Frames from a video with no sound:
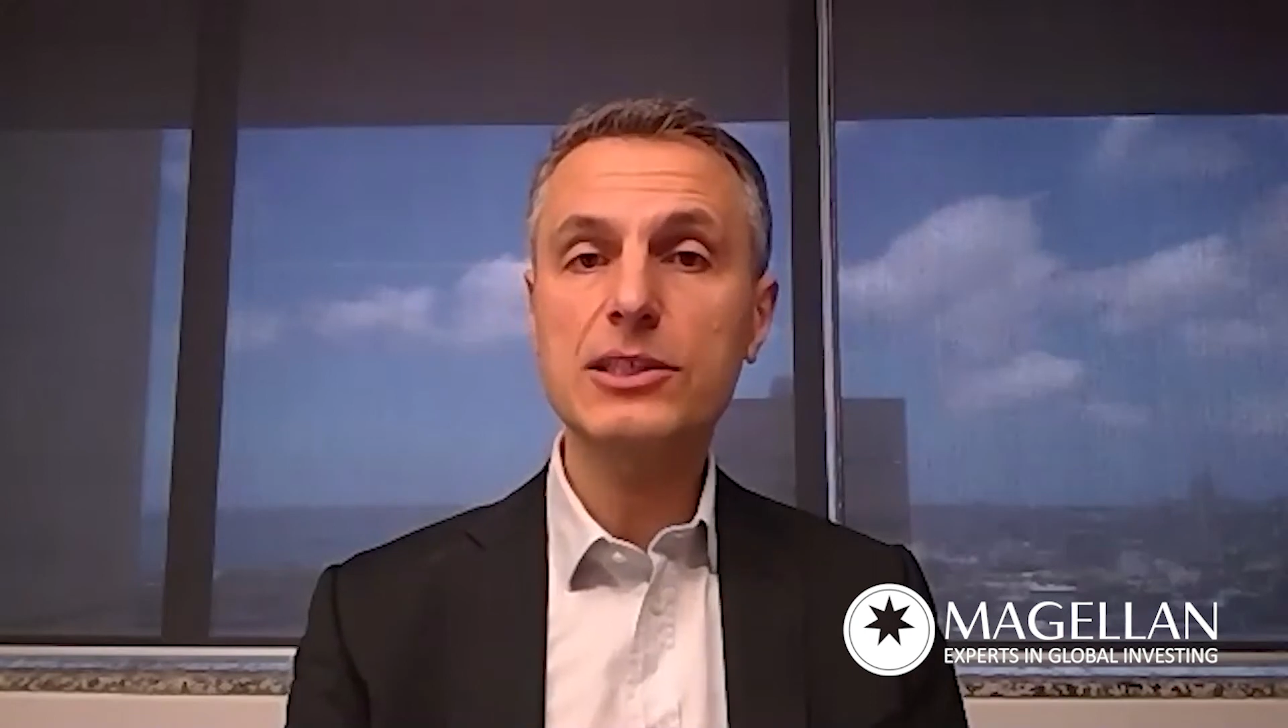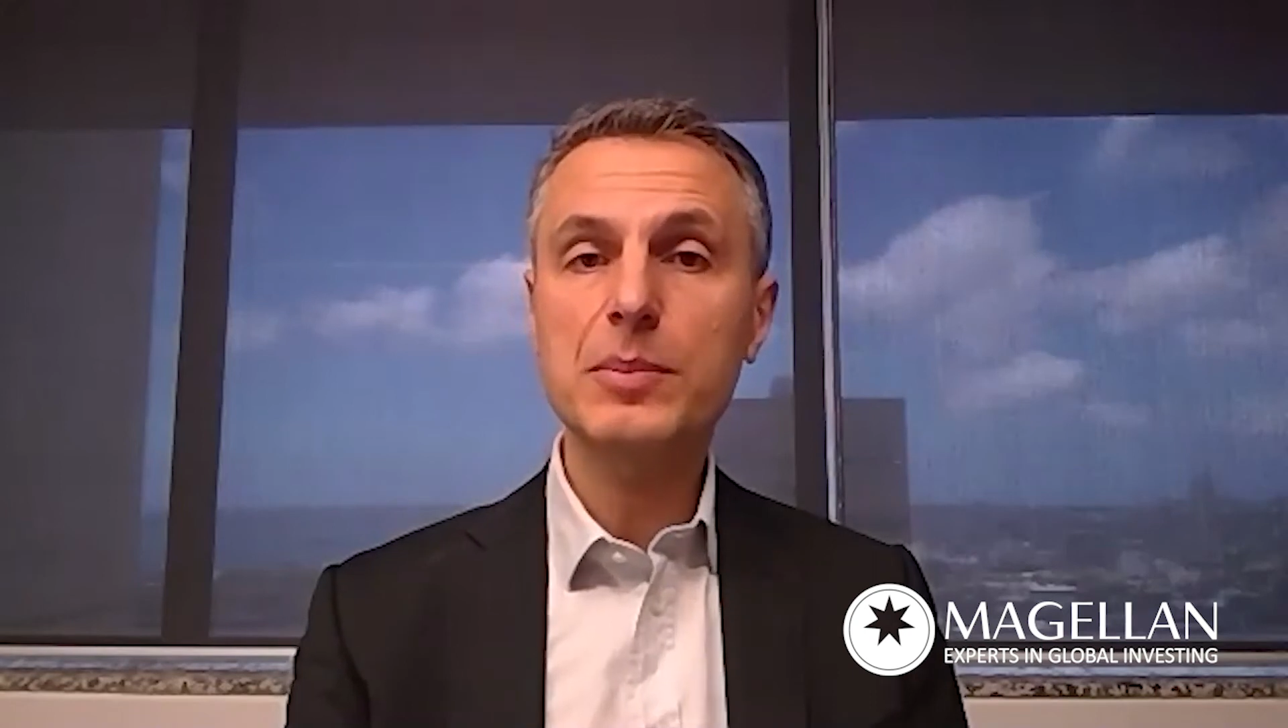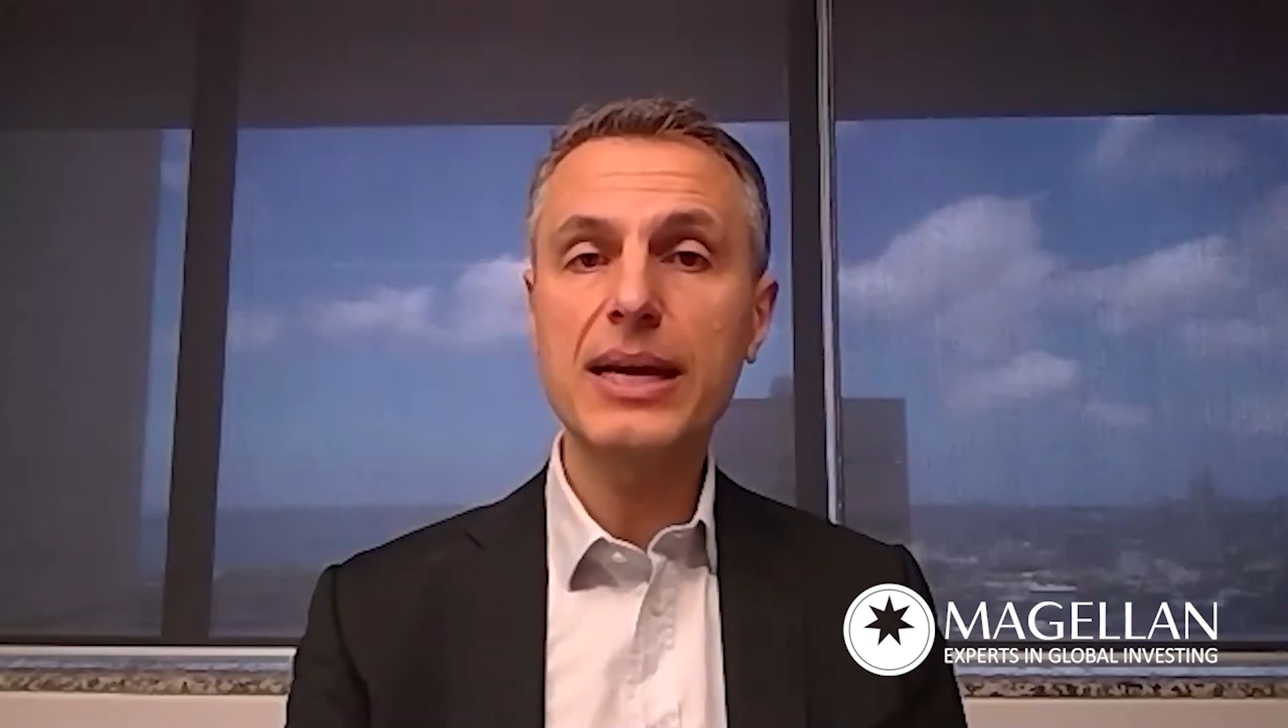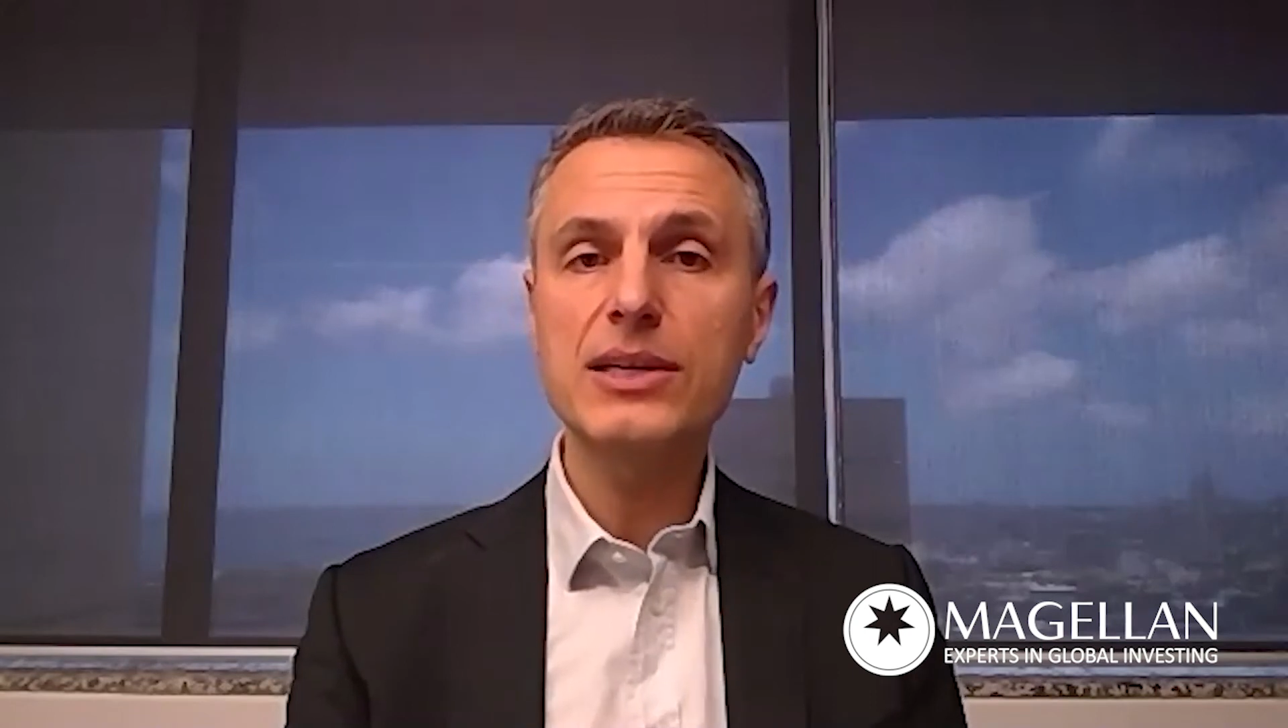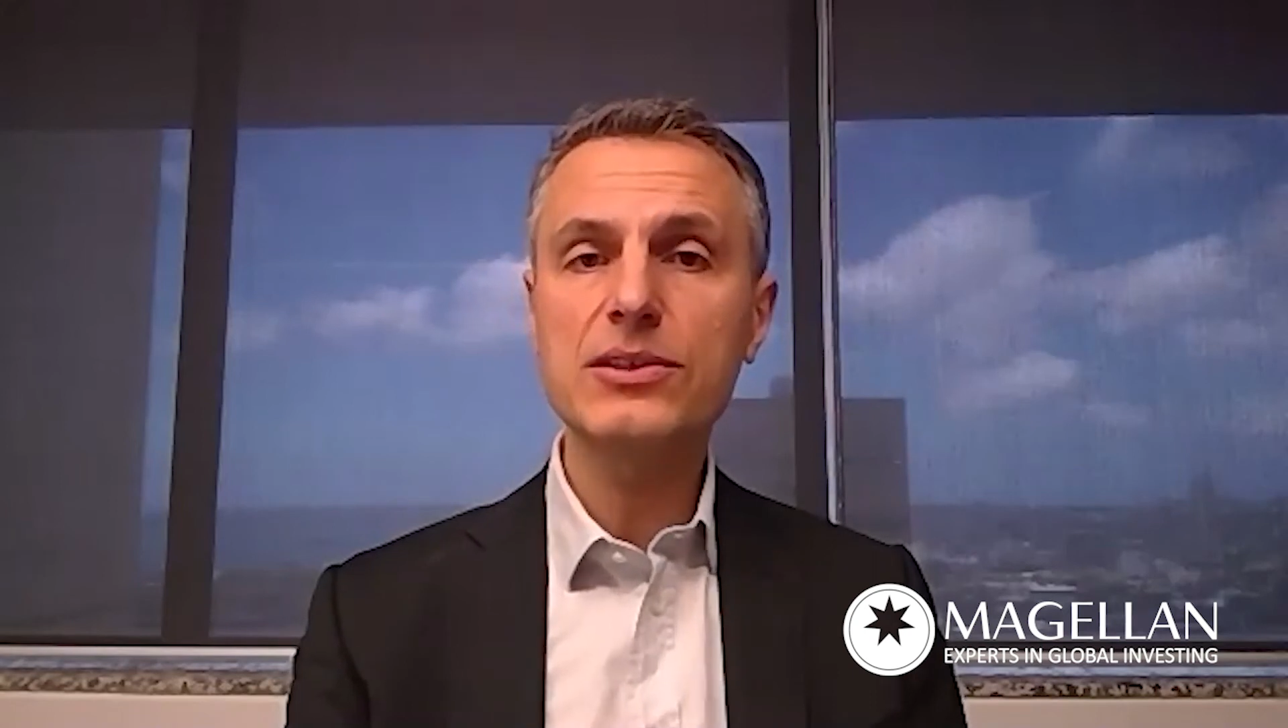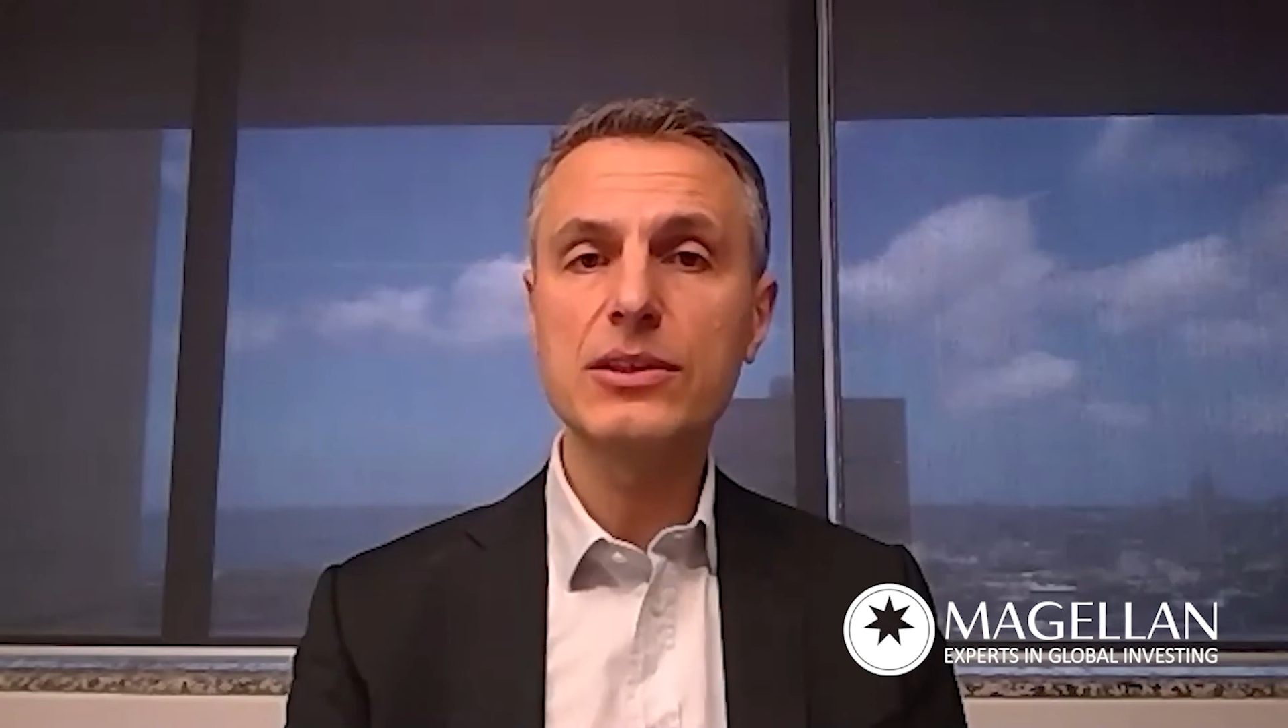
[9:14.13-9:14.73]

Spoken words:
space,